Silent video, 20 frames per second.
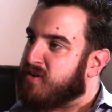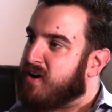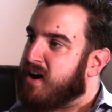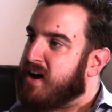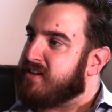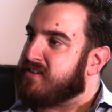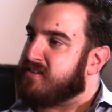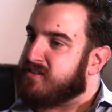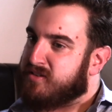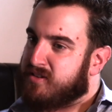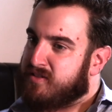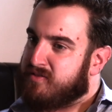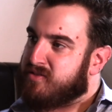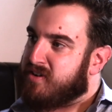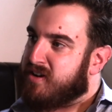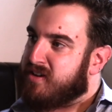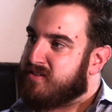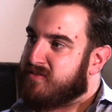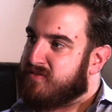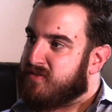right to sort of
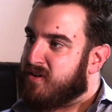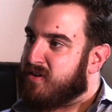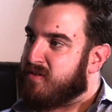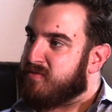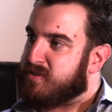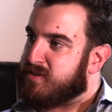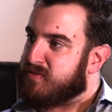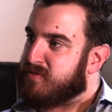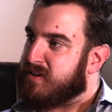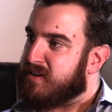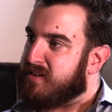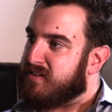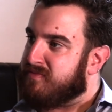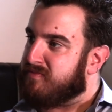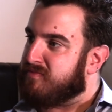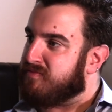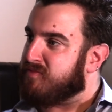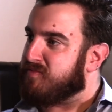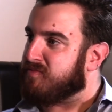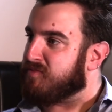transfer it between,
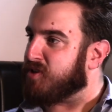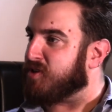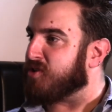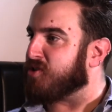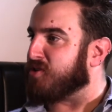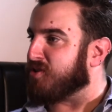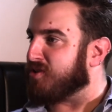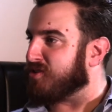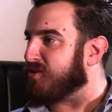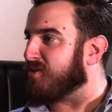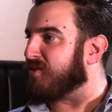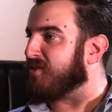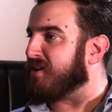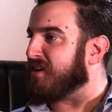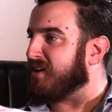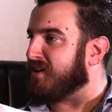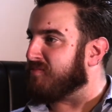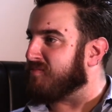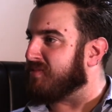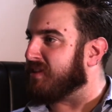you know, short
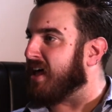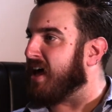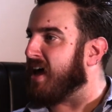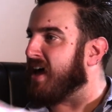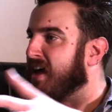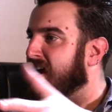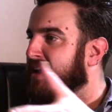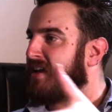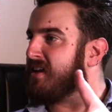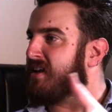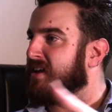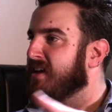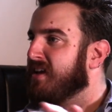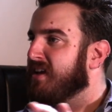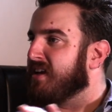story and play?